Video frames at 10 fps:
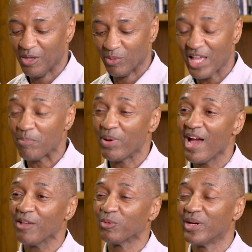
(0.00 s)
Well, that
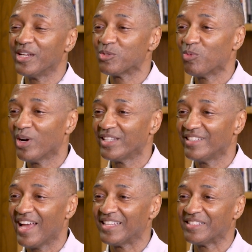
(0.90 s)
pathway is one
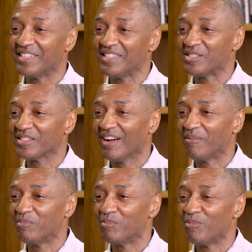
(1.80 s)
that is
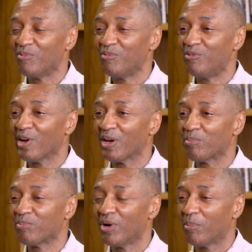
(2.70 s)
very
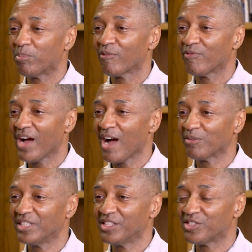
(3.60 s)

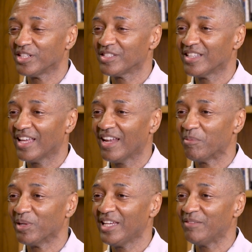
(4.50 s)
profound in the sense that I
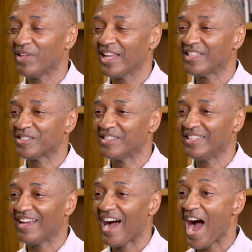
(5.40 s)
believe that is
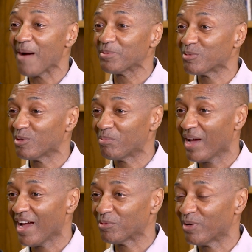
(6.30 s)
the optimal
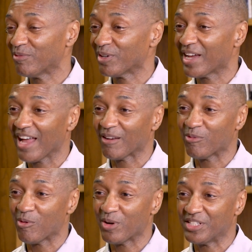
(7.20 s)
pathway for
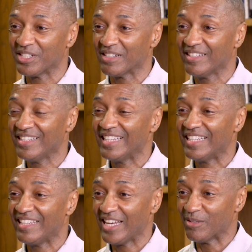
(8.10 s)
California
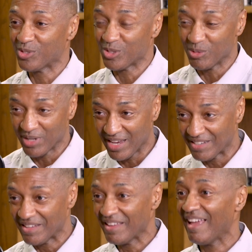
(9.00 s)
natives to
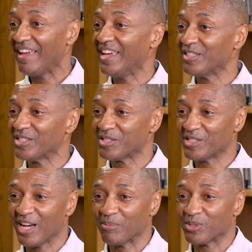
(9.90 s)
get into
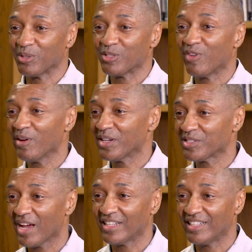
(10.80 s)
STEM. So it's very
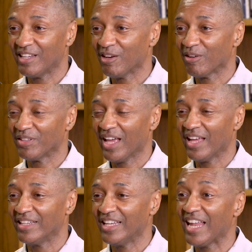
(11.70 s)
exciting to hear
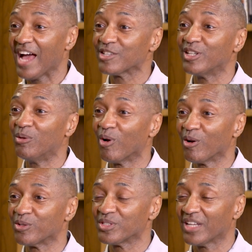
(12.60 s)
that it actually
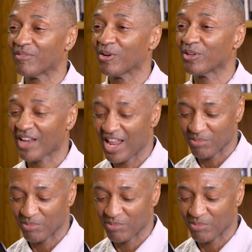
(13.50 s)
works, and I've heard a lot